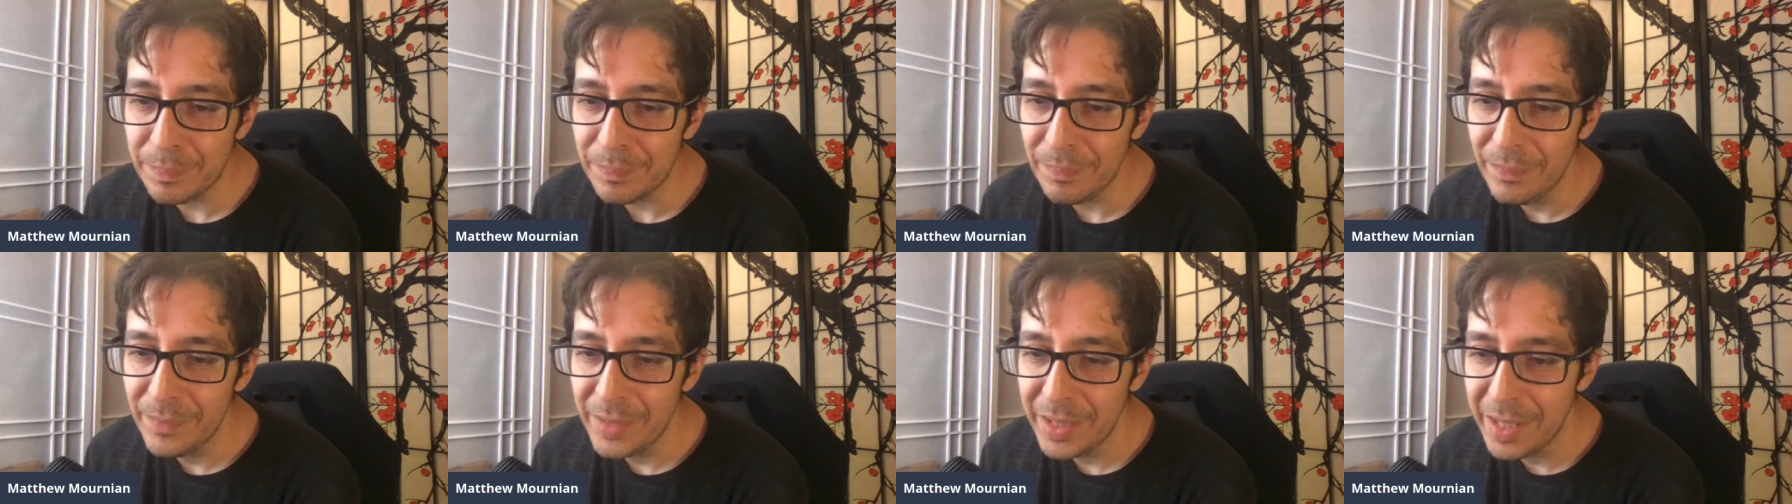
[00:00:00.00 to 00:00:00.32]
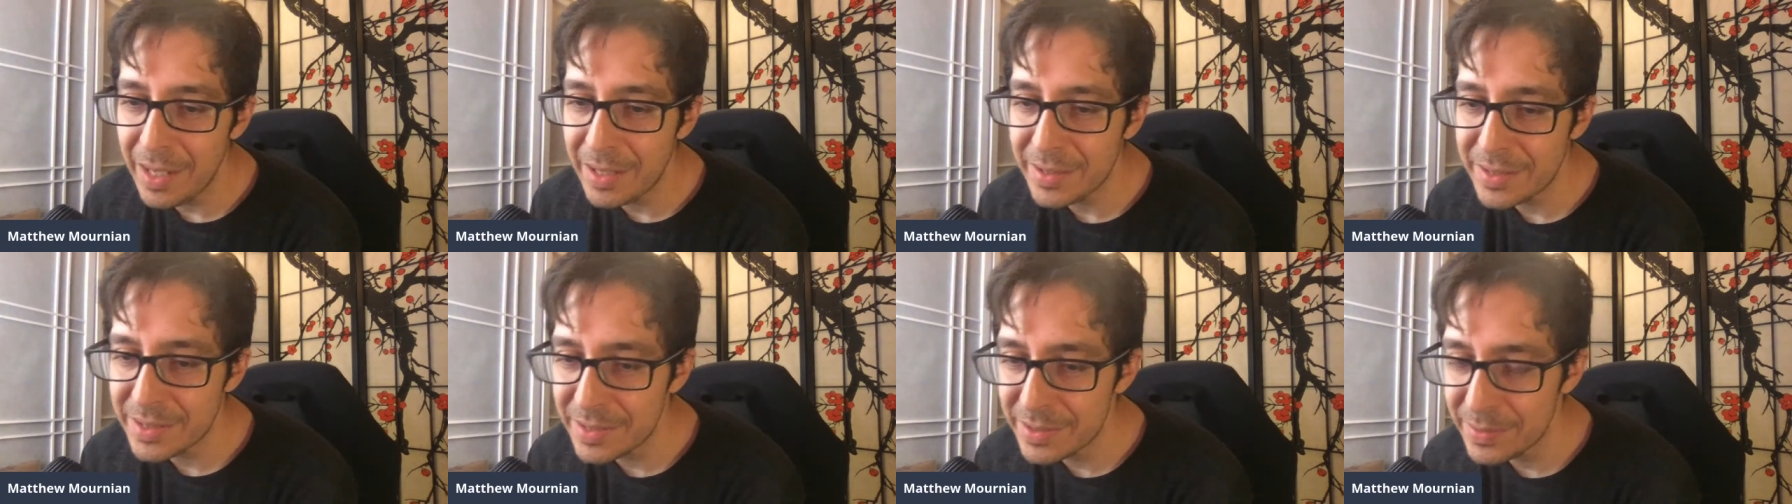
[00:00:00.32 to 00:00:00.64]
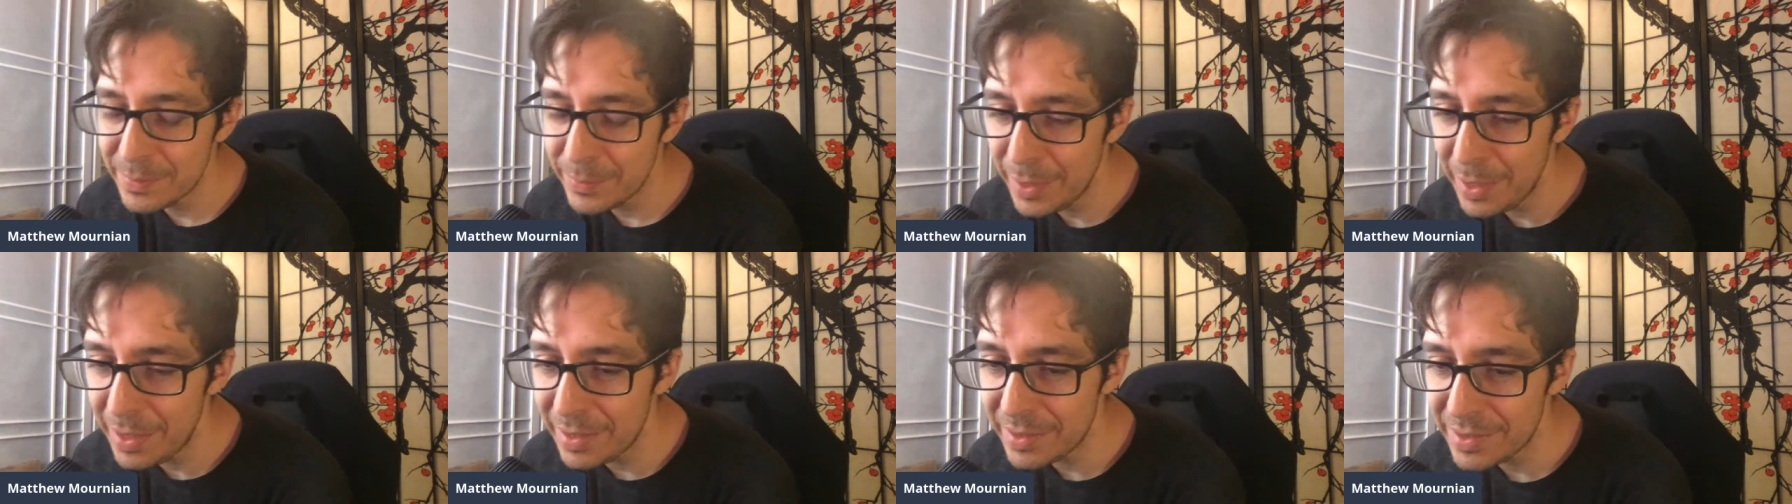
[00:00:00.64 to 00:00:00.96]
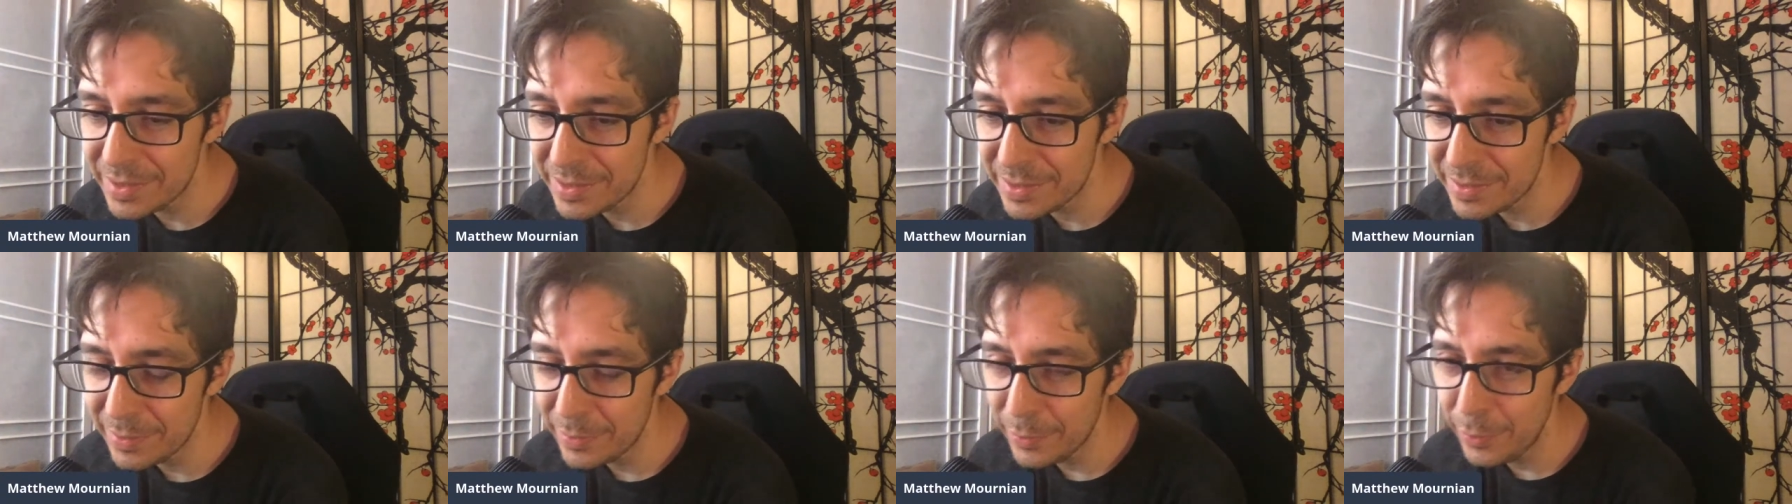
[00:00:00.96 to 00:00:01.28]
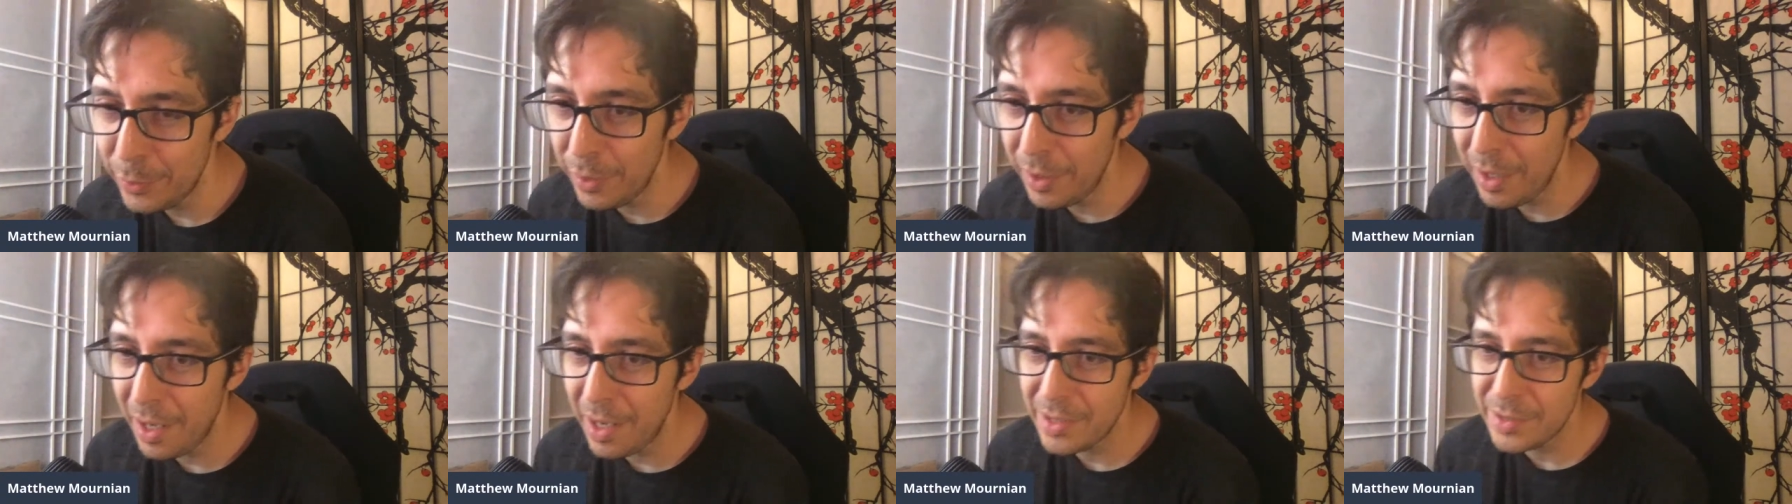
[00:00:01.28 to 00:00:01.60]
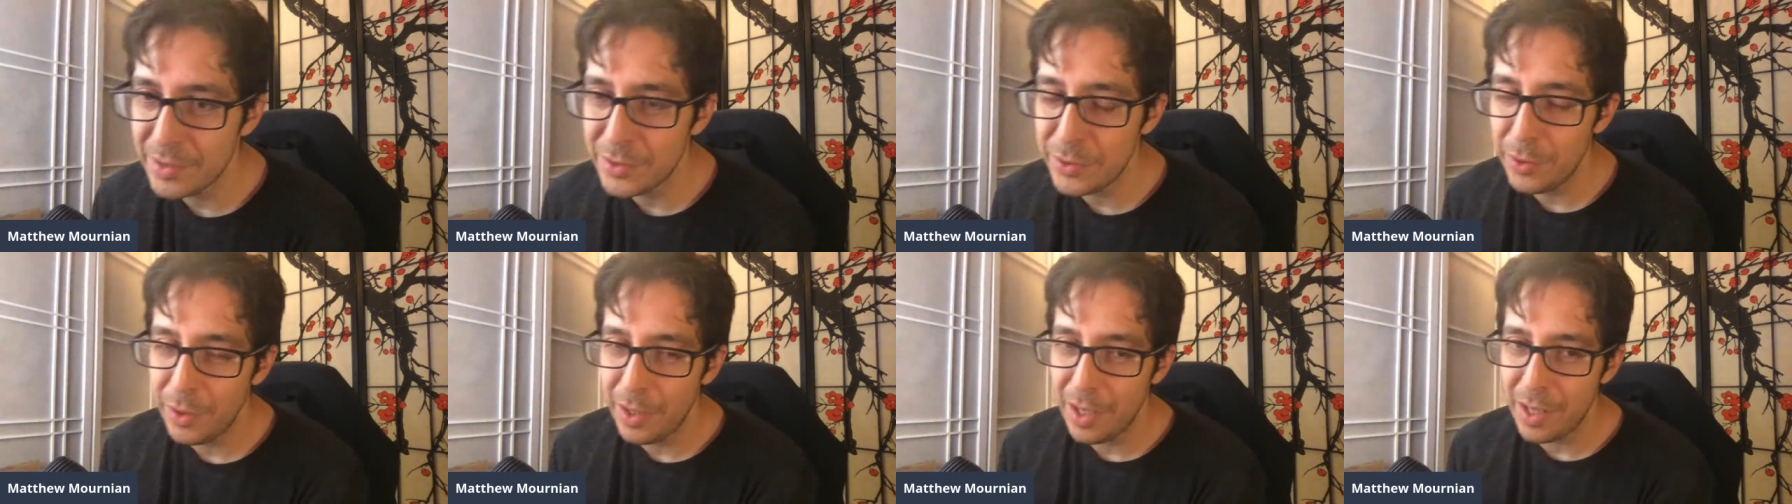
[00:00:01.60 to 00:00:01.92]
Yes. You
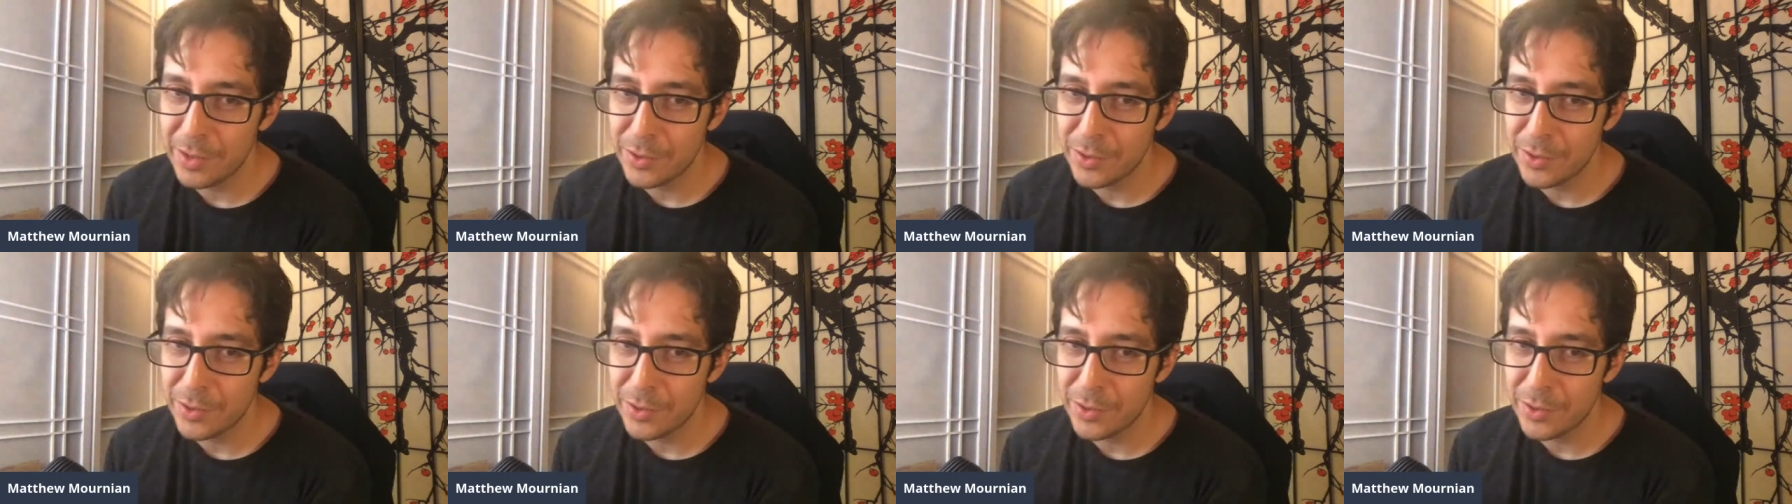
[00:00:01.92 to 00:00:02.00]
guys